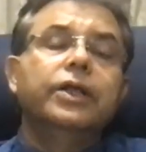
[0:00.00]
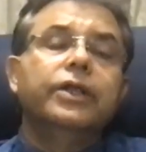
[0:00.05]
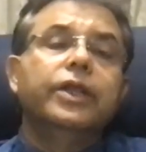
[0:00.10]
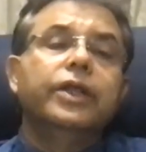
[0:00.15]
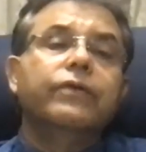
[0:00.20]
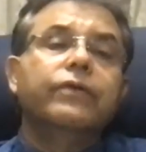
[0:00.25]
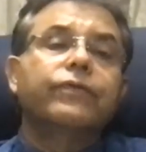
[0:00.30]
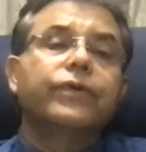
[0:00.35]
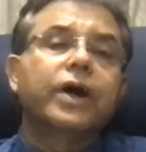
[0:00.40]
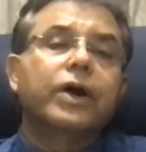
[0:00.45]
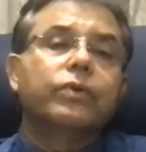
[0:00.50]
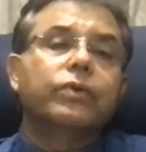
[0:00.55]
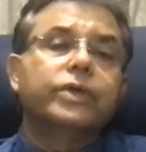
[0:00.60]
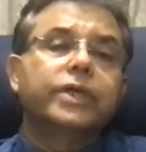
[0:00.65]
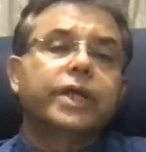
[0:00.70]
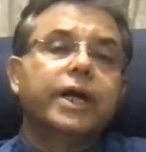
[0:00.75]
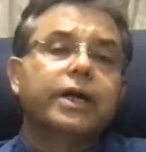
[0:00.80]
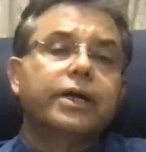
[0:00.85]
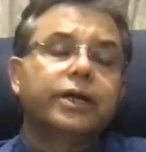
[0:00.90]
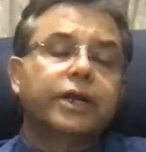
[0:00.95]
They found
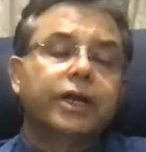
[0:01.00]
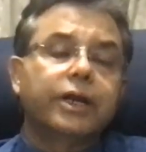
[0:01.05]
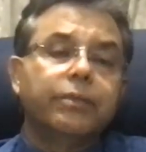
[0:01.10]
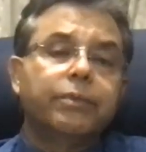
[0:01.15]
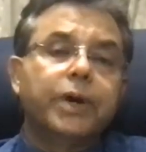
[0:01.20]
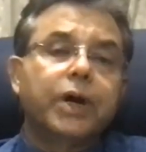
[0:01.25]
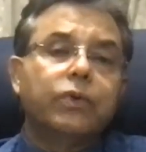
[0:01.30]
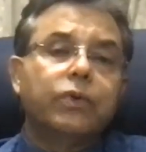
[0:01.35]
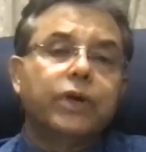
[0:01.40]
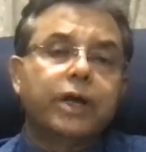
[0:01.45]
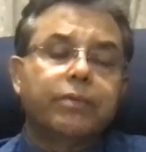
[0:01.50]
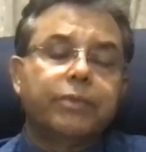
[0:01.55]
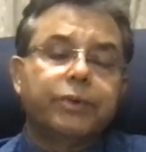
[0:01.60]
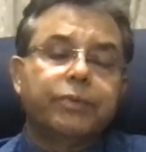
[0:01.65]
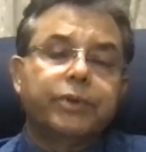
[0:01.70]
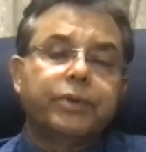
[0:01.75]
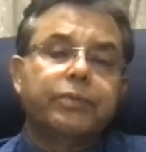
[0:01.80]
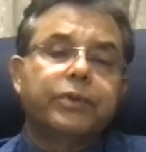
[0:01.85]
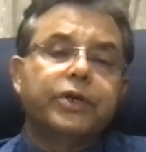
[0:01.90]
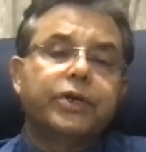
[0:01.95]
that rebound
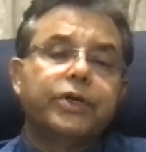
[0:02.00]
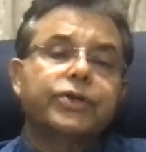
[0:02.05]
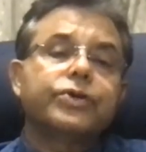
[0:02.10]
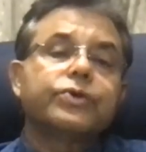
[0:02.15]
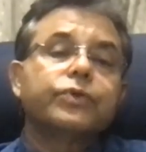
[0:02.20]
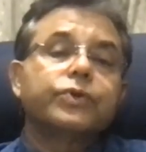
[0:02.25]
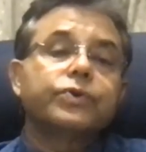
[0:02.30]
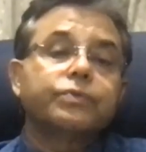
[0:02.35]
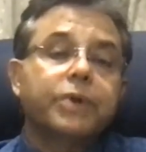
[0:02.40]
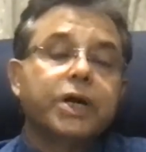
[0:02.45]
hyperpigmentation was